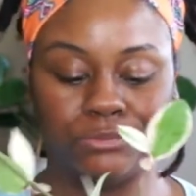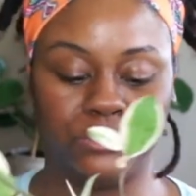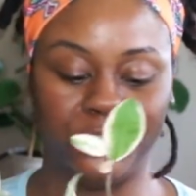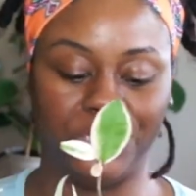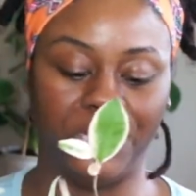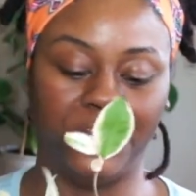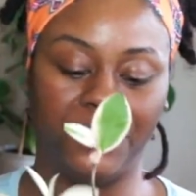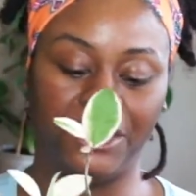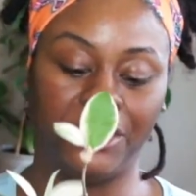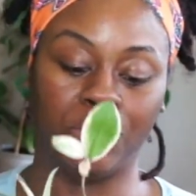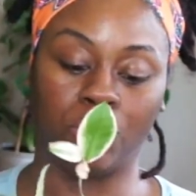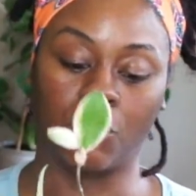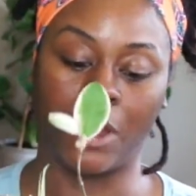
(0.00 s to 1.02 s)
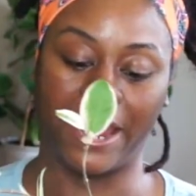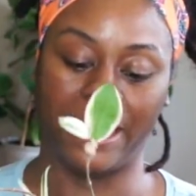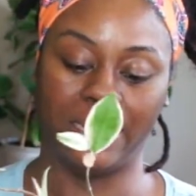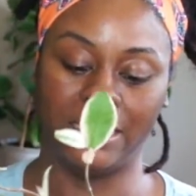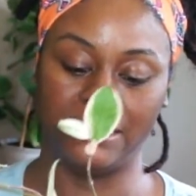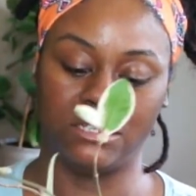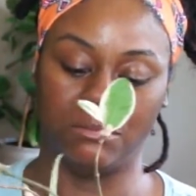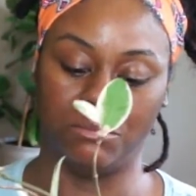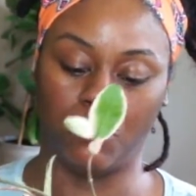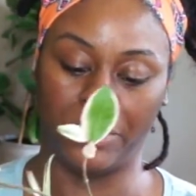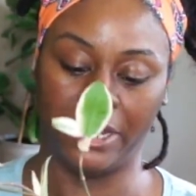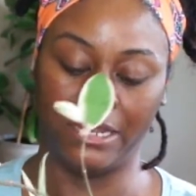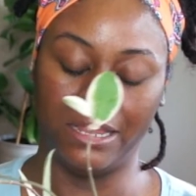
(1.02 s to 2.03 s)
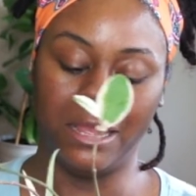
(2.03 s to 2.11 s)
get it in here right at some point.